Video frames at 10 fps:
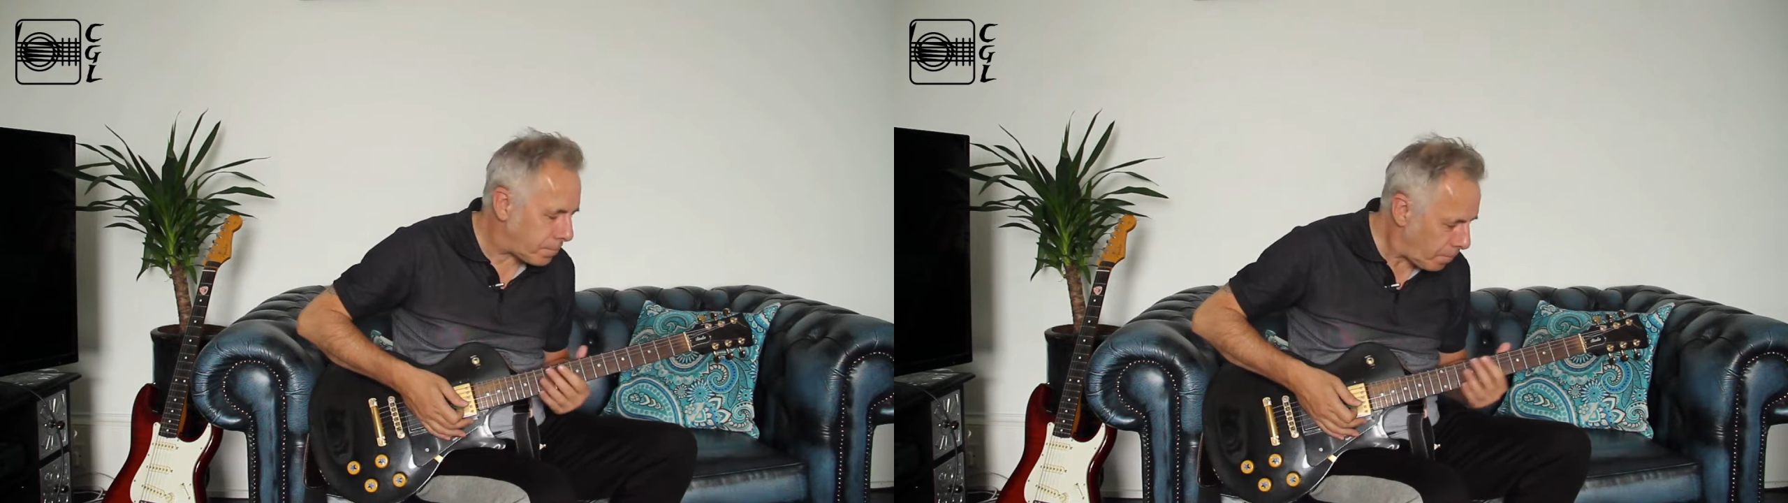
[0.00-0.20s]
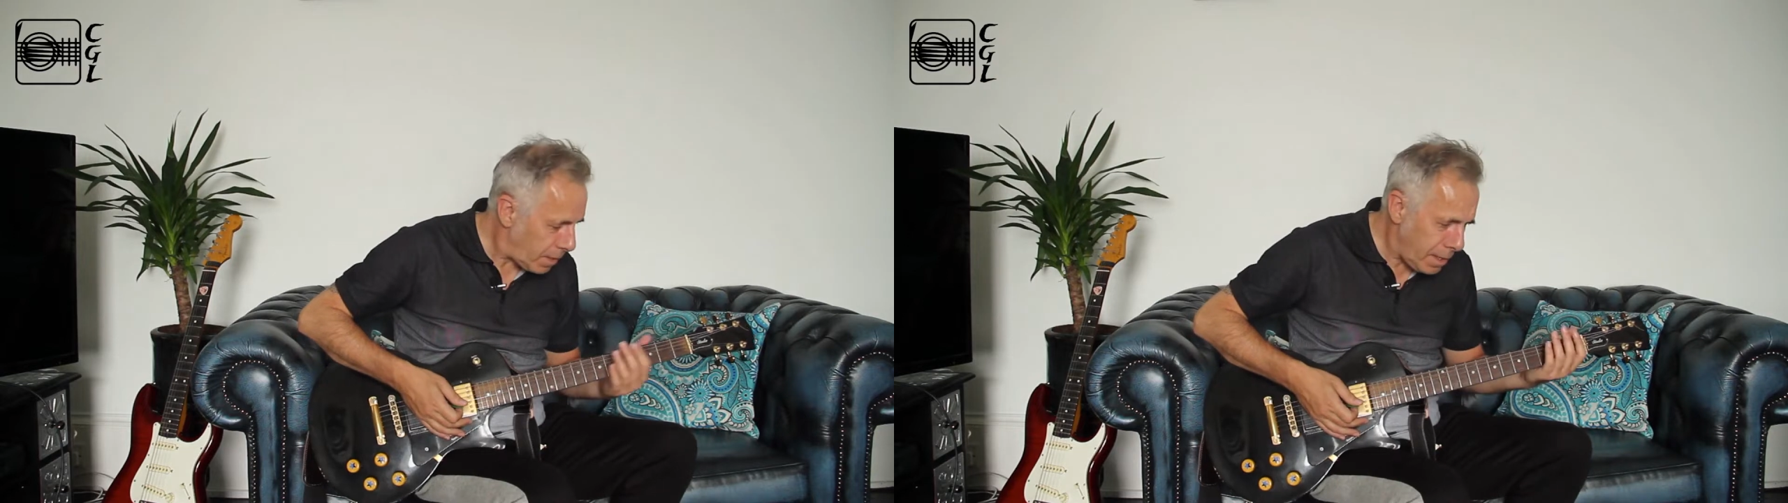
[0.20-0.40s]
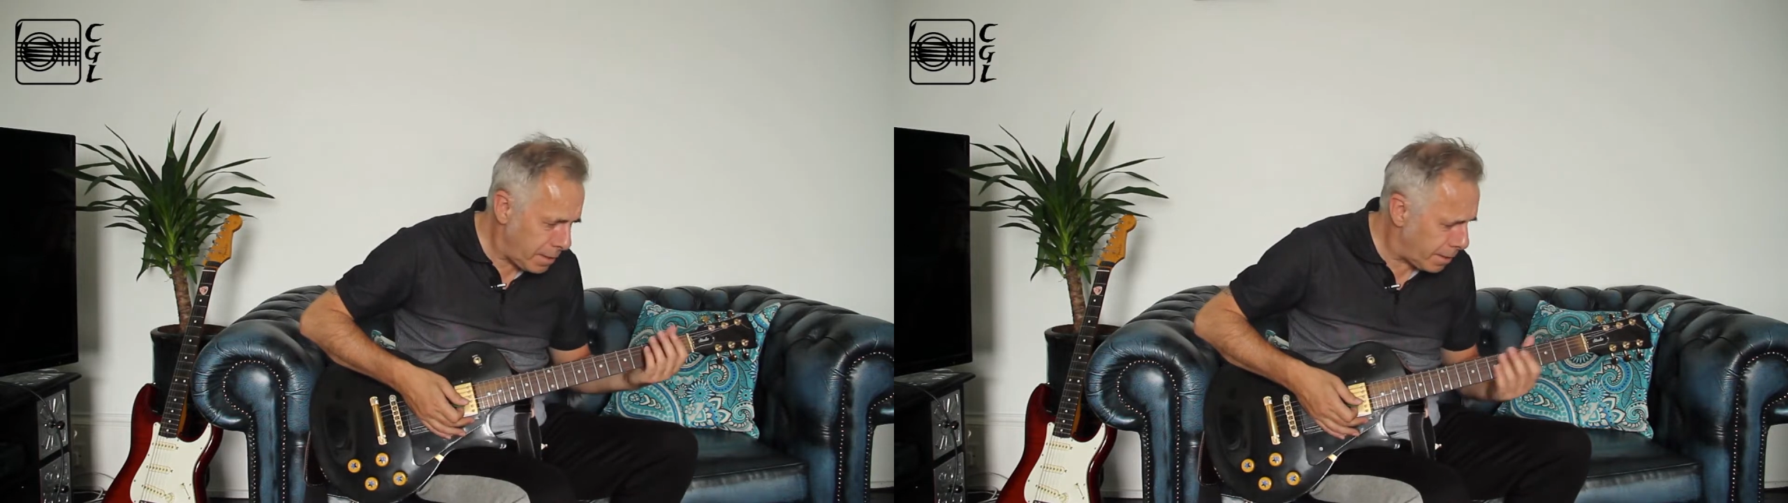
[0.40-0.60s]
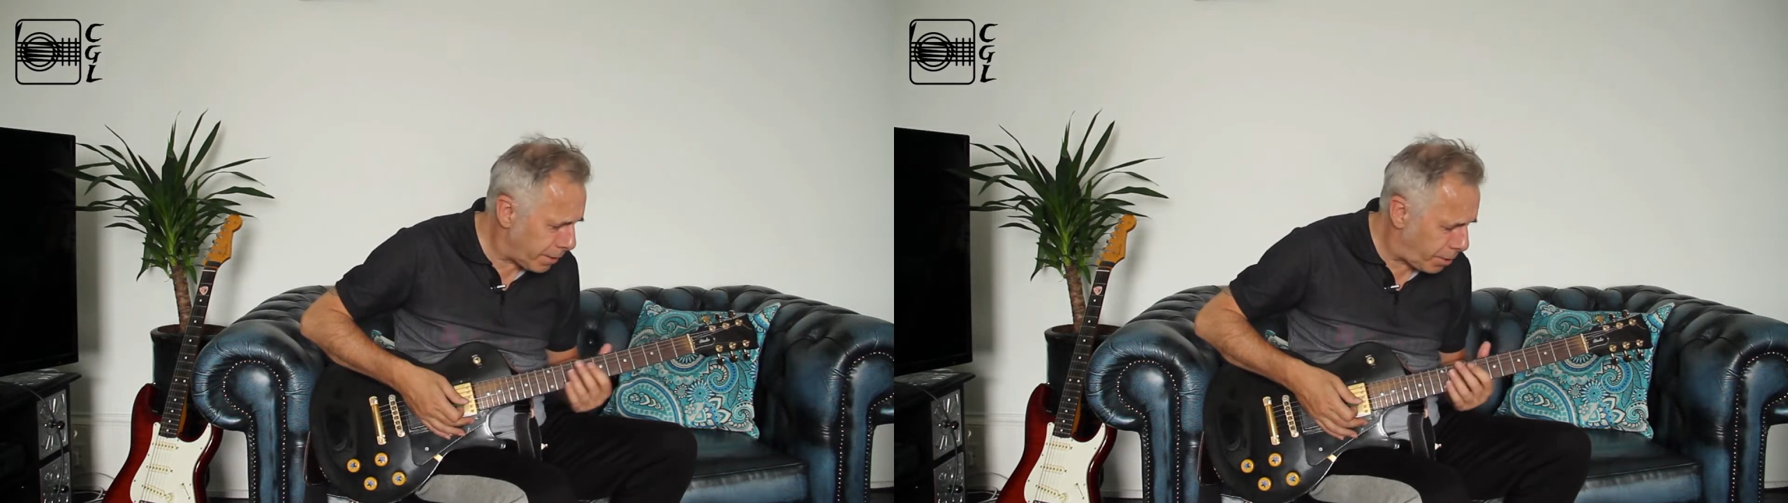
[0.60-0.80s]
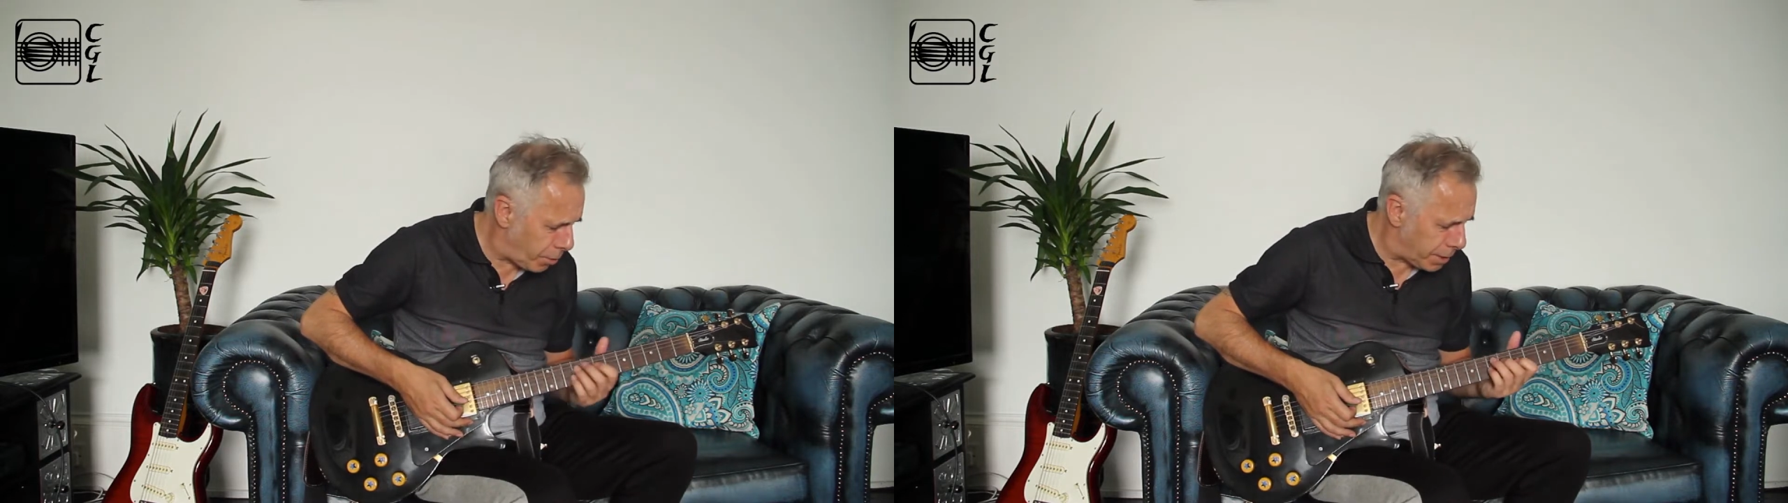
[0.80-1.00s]
And then the
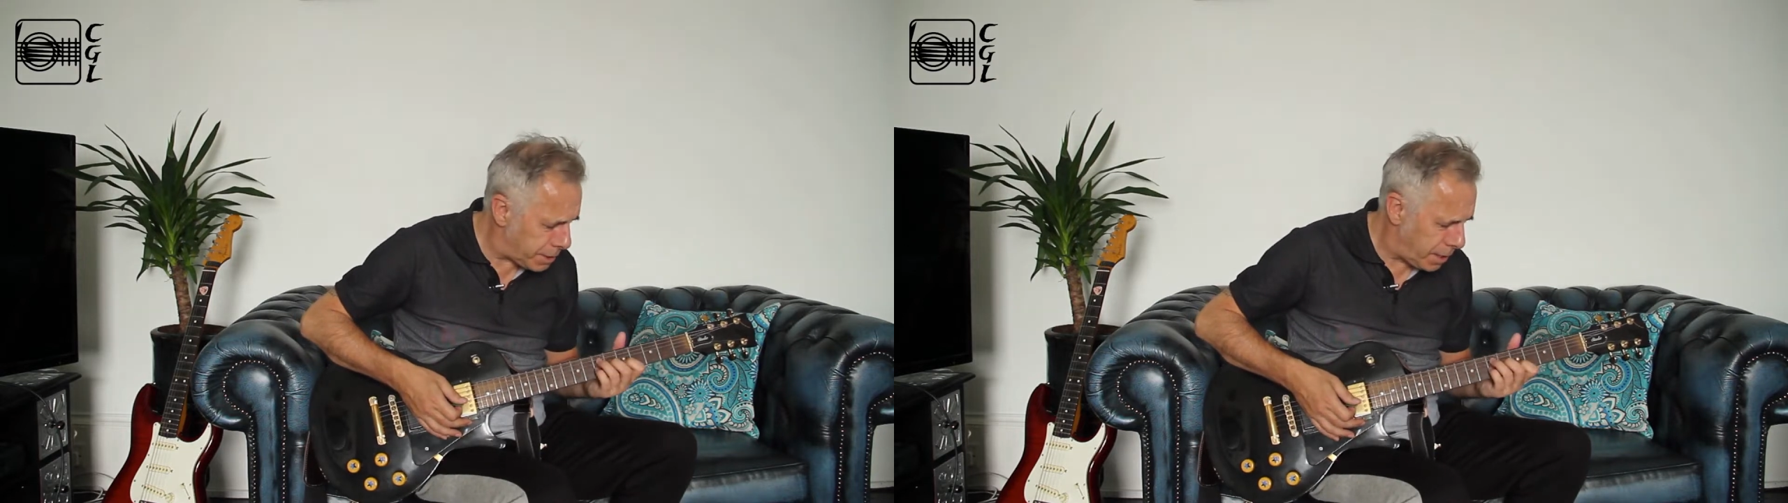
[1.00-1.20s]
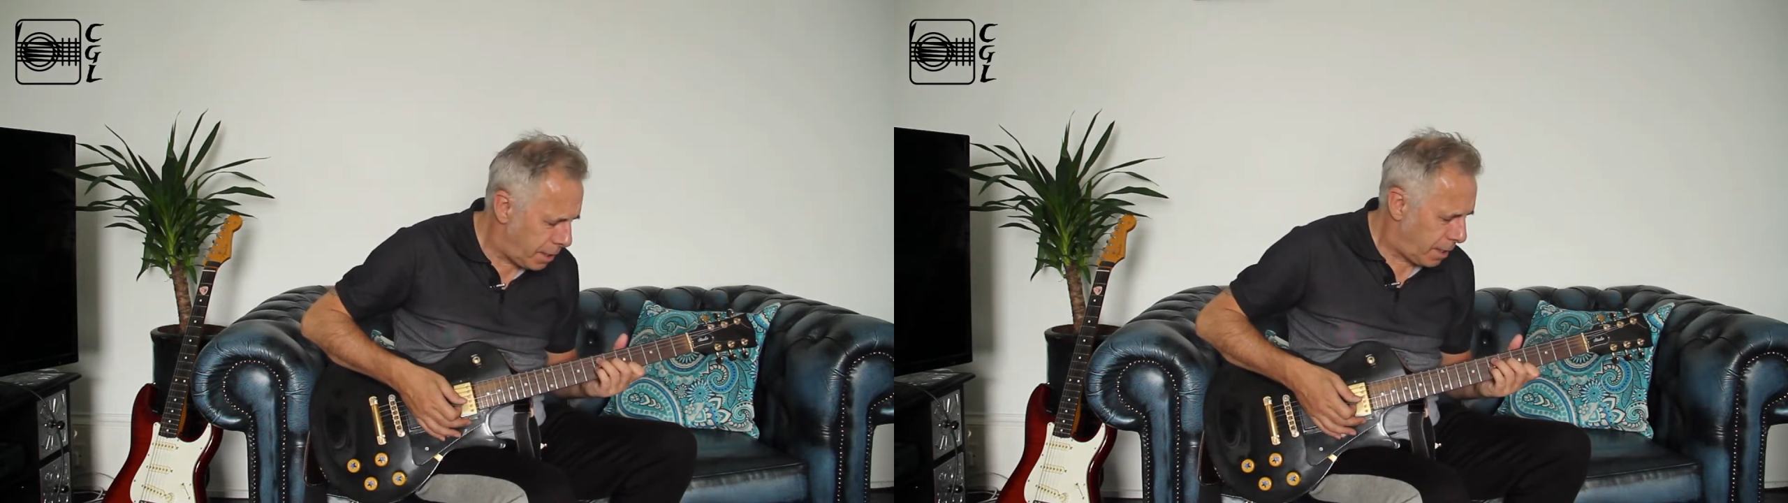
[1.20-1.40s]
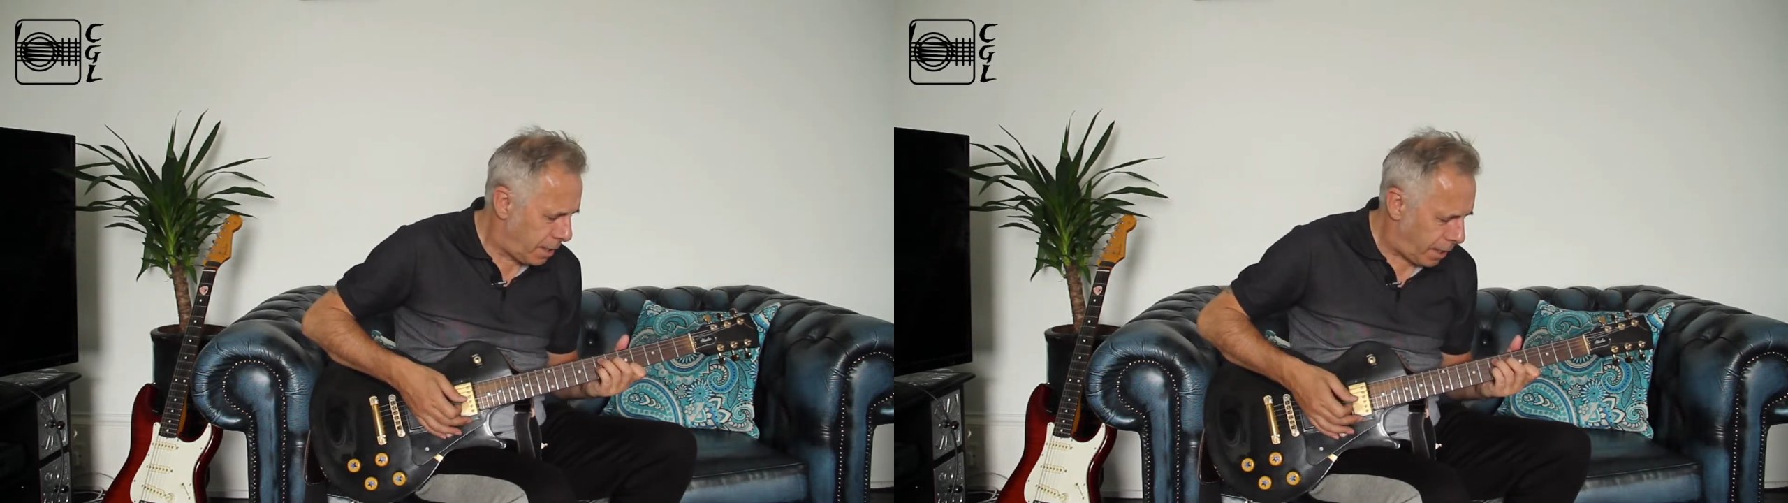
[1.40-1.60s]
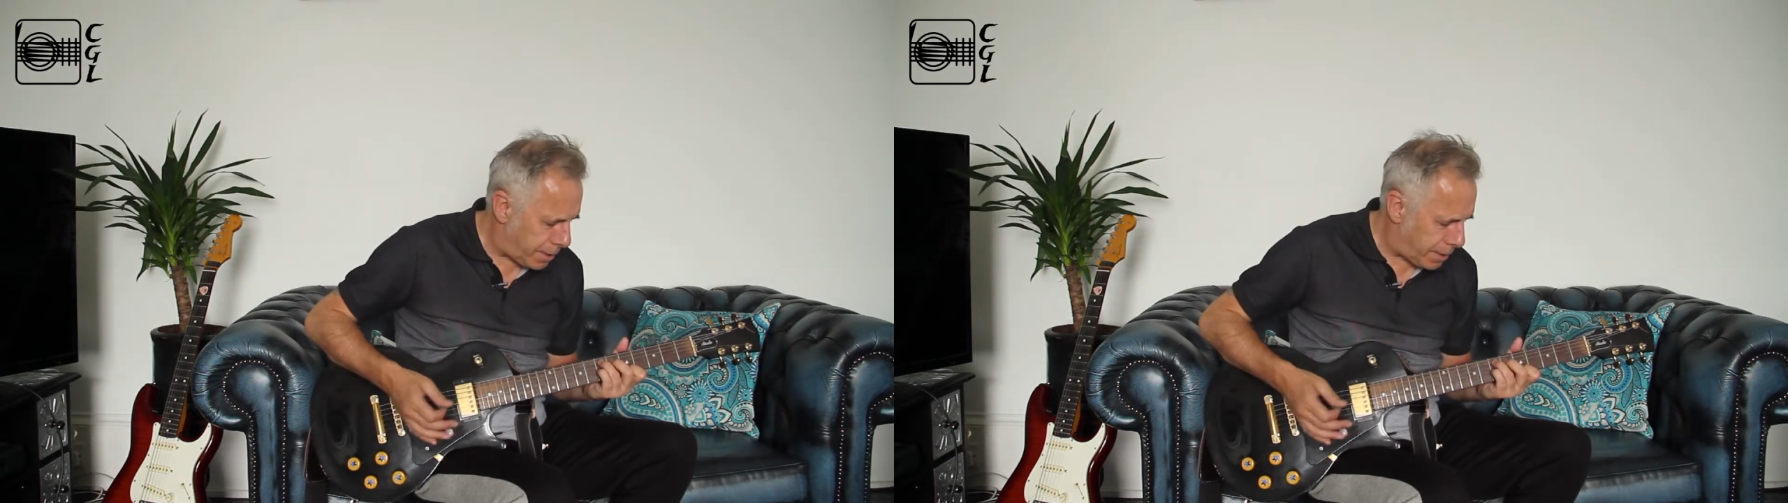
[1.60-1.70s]
chorus, I just